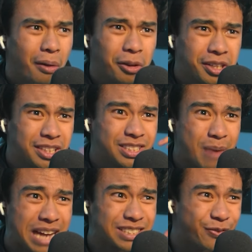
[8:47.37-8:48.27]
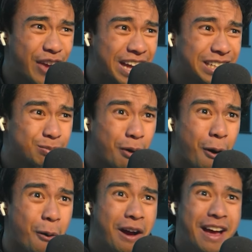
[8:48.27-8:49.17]
Look at this man's face,
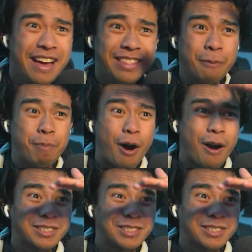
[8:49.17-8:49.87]
bro! The bar